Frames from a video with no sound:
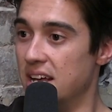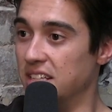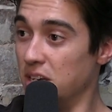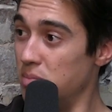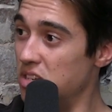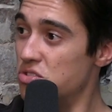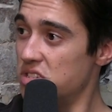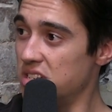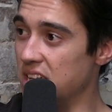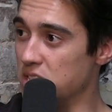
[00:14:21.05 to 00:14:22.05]
It's going to be
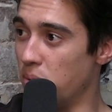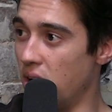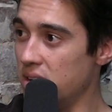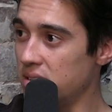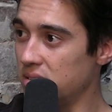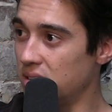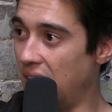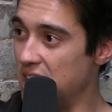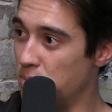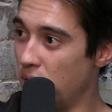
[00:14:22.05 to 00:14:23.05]
interesting, that spine.
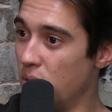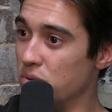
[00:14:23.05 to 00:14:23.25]
Hayes Perham,